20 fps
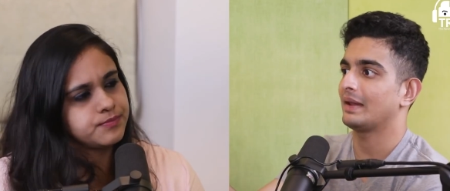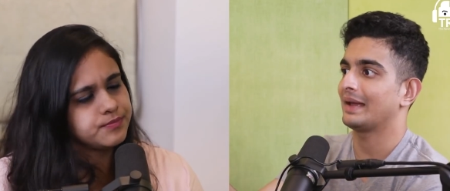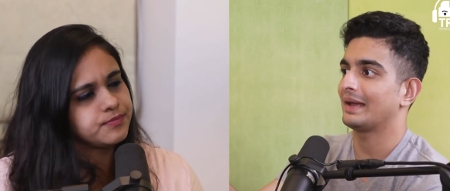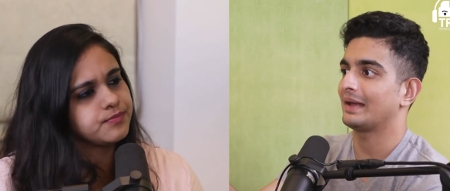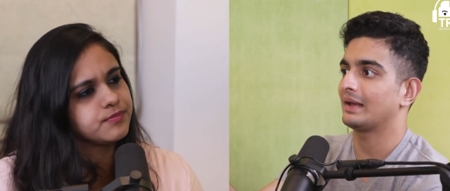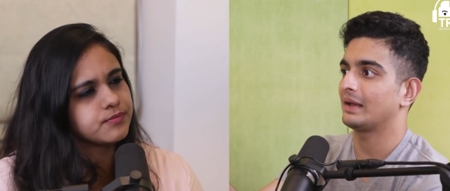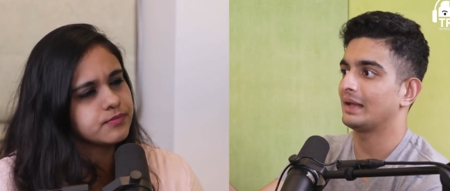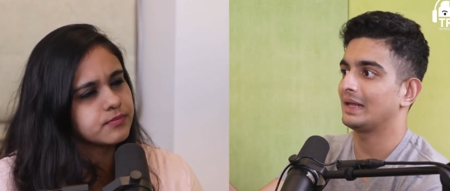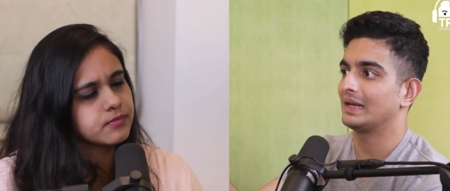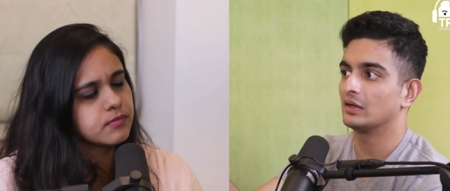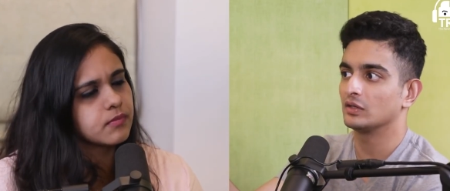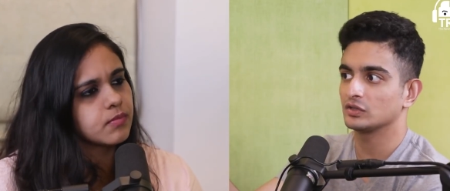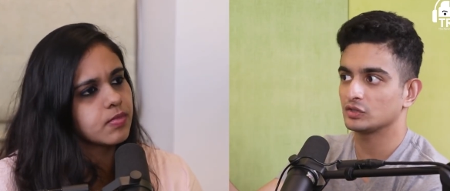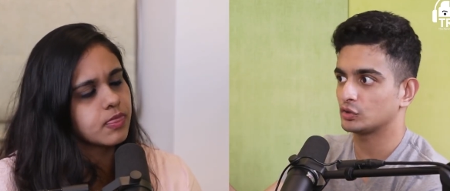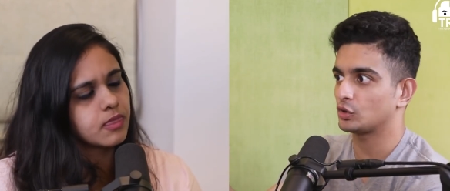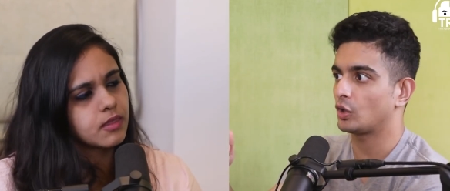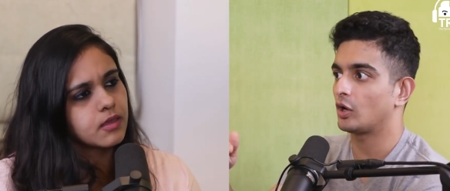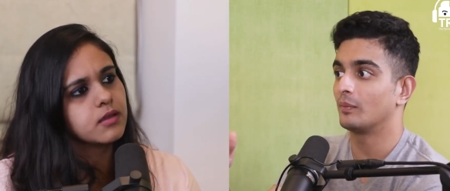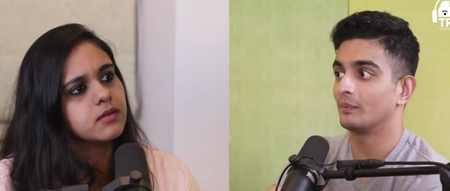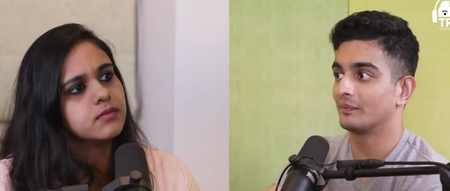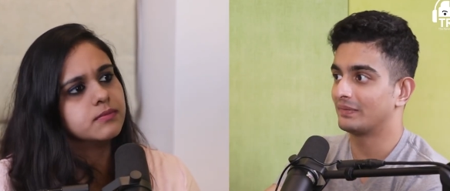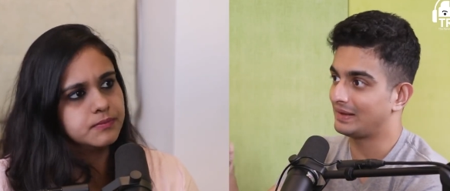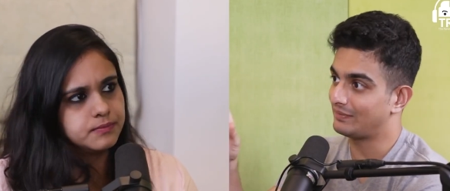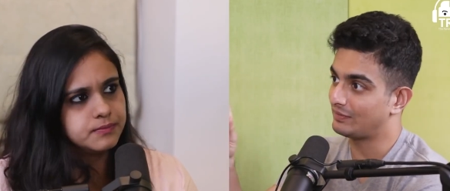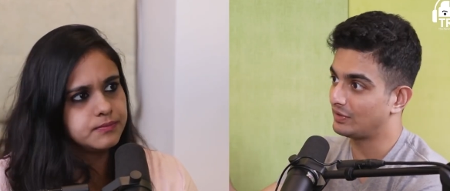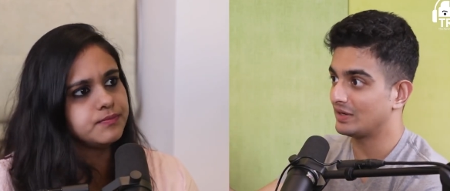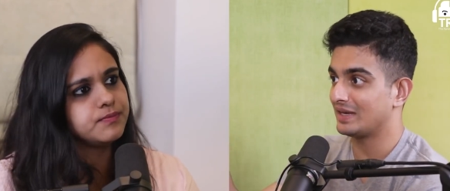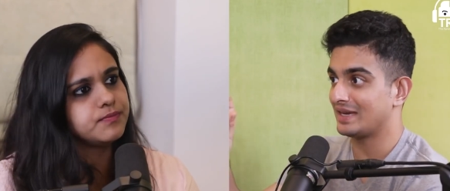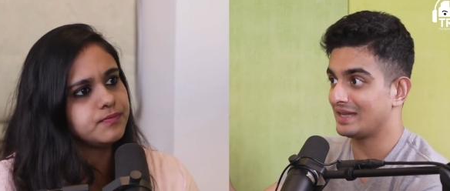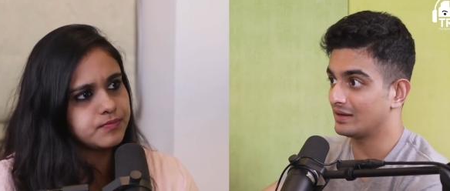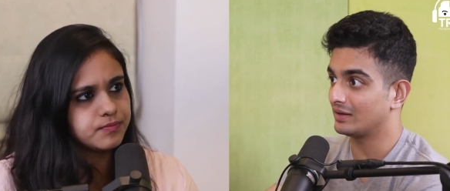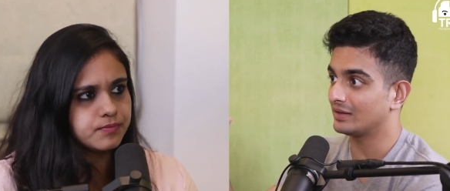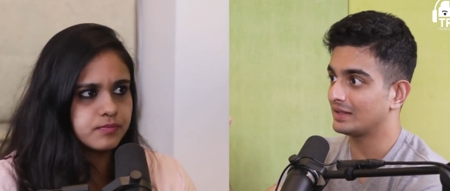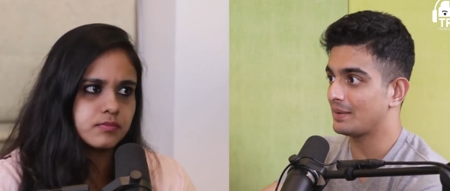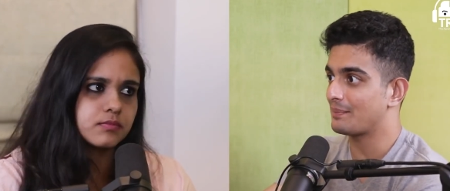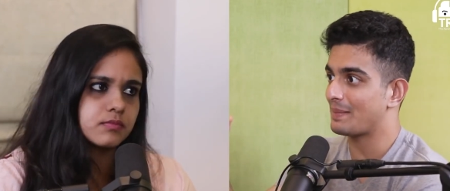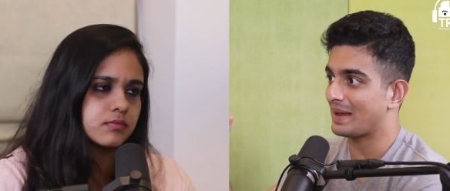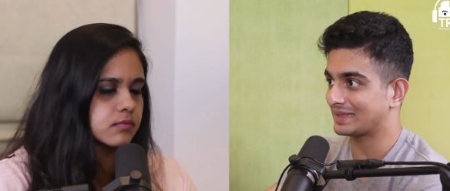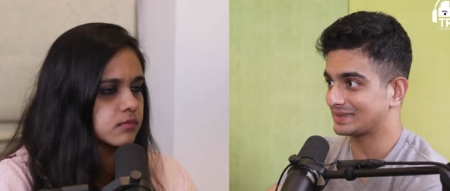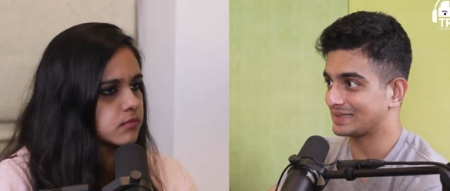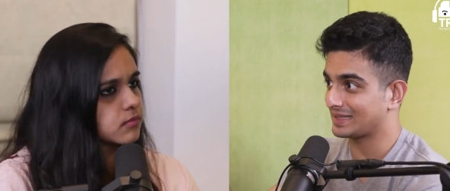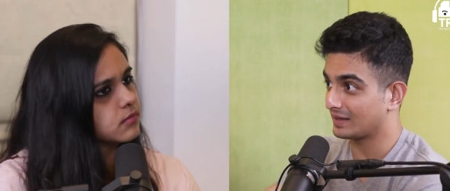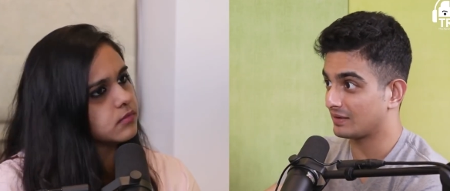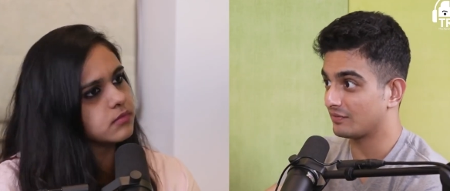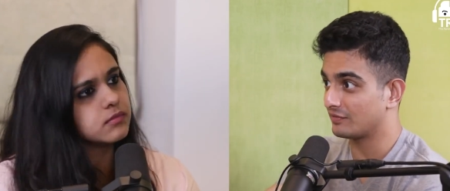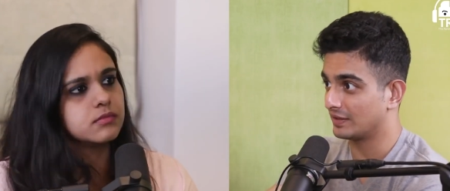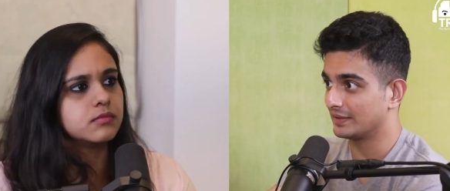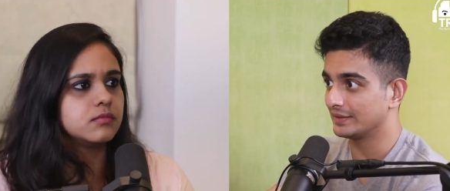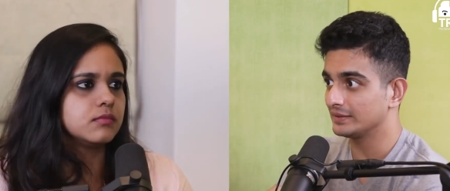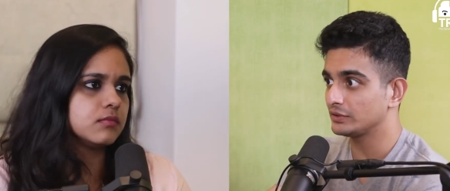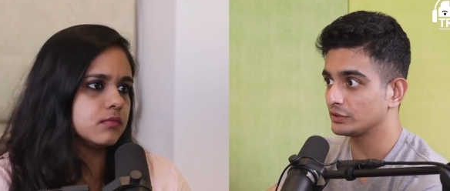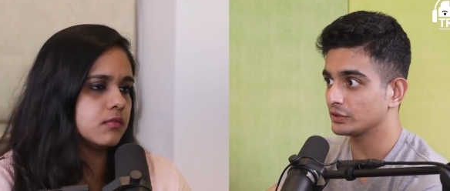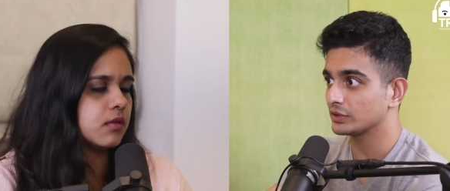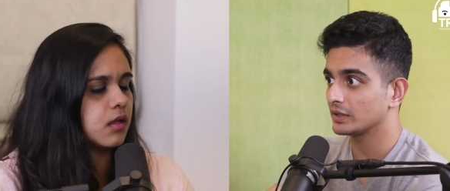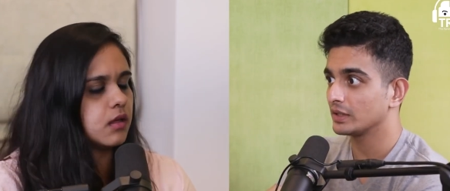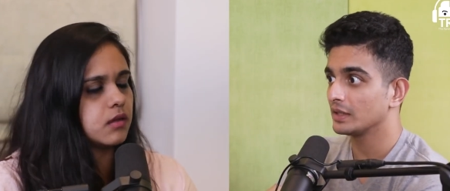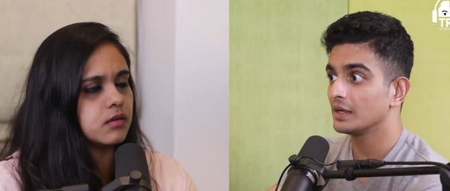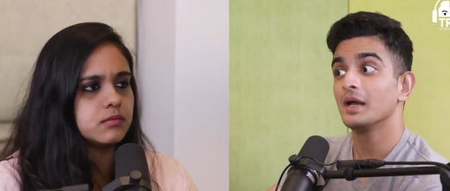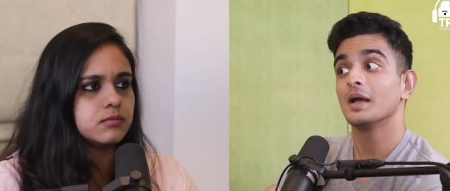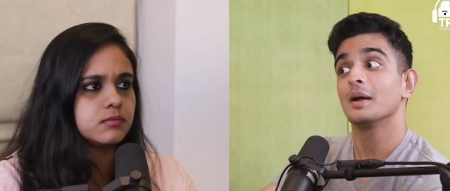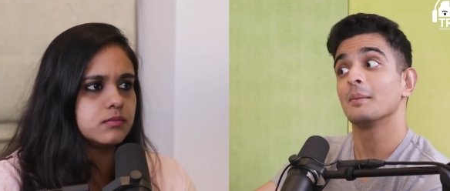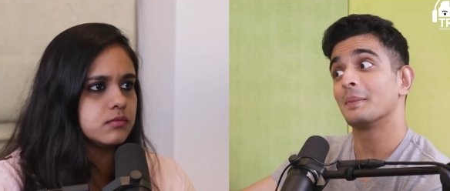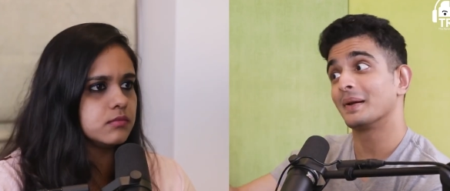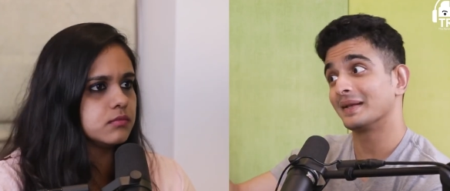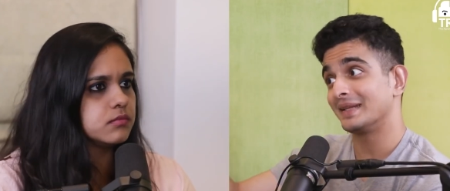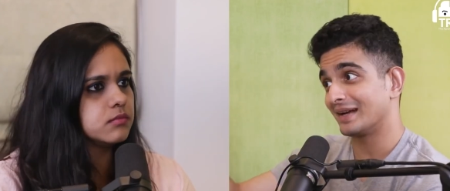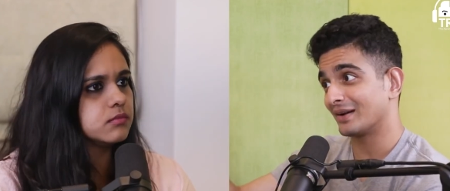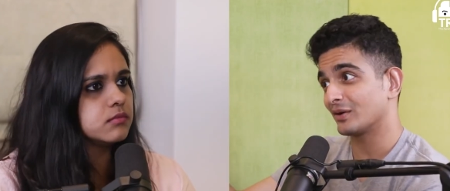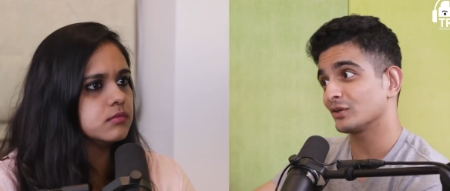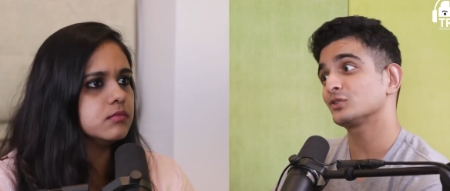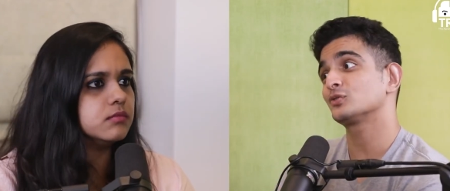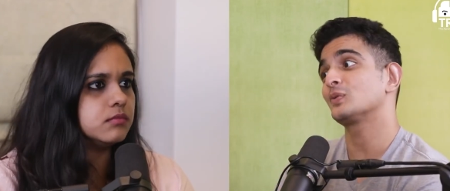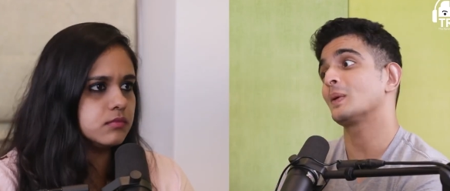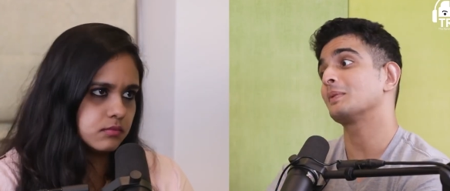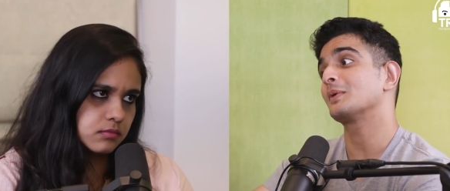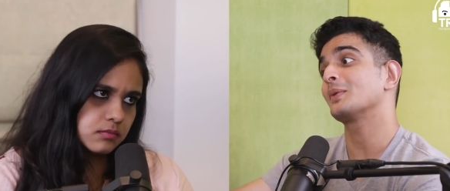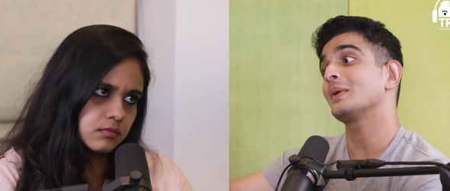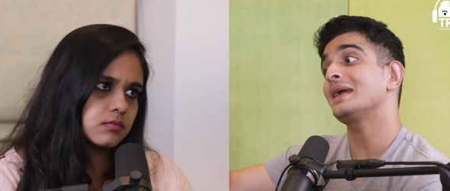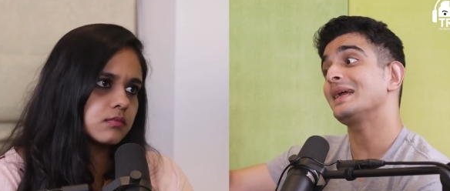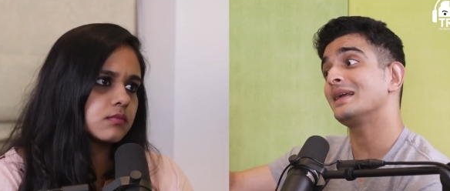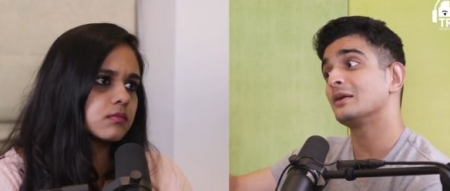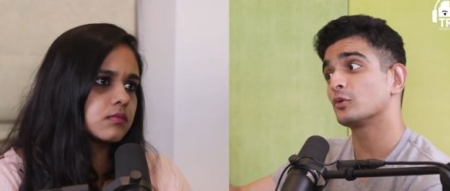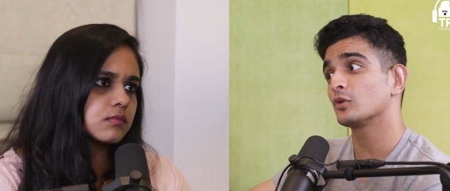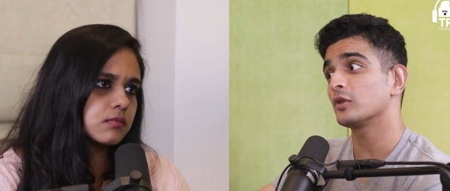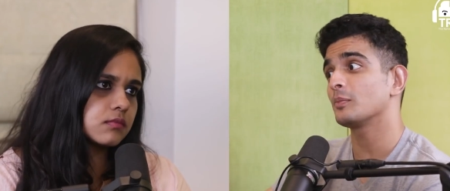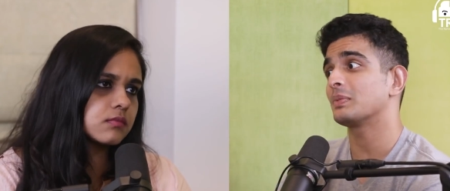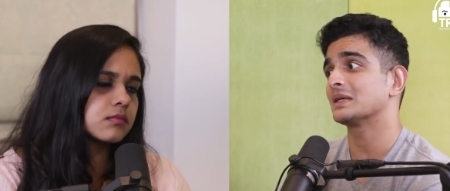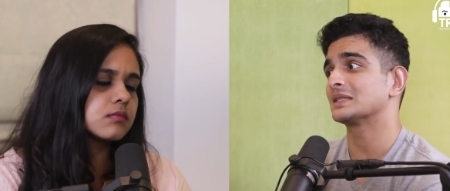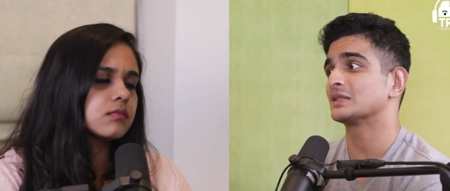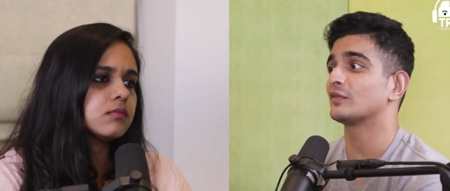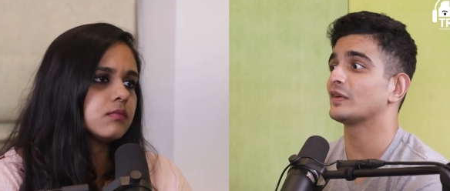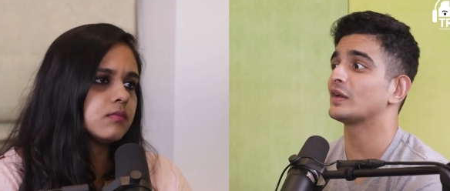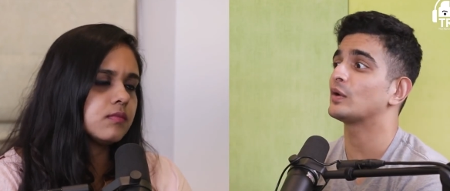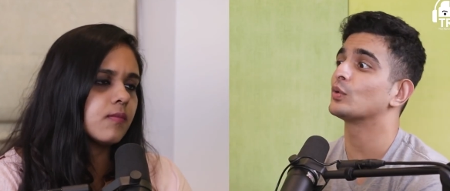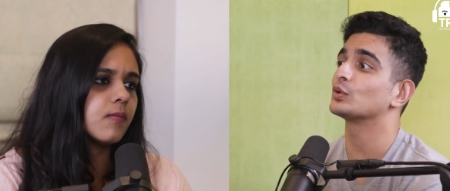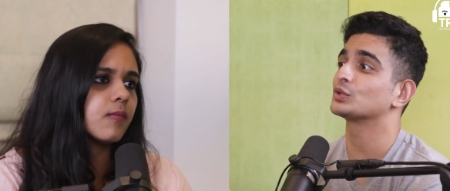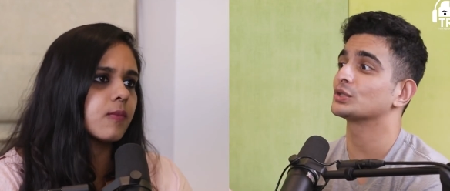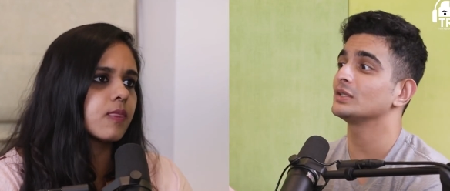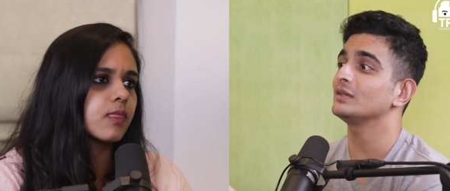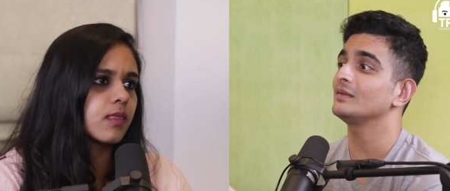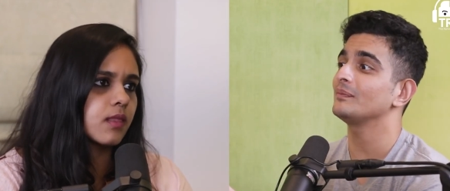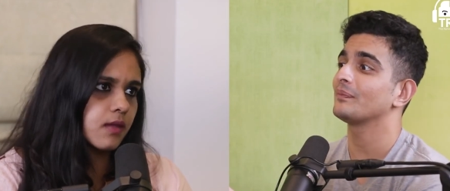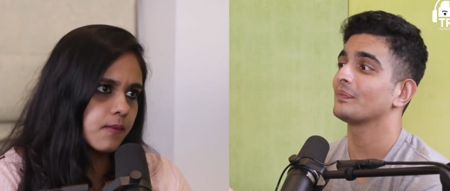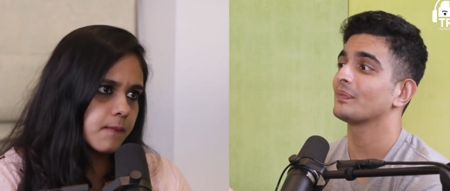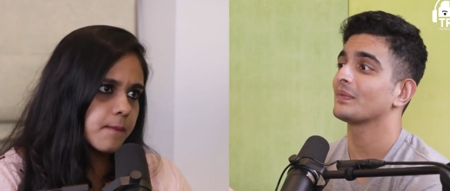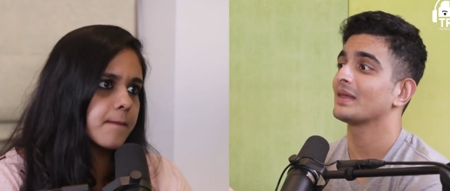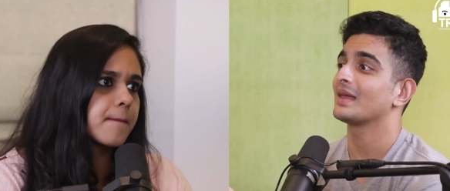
Speaker 1: like in a storm. They were near their Mexican village, but they got swept away into the Pacific Ocean.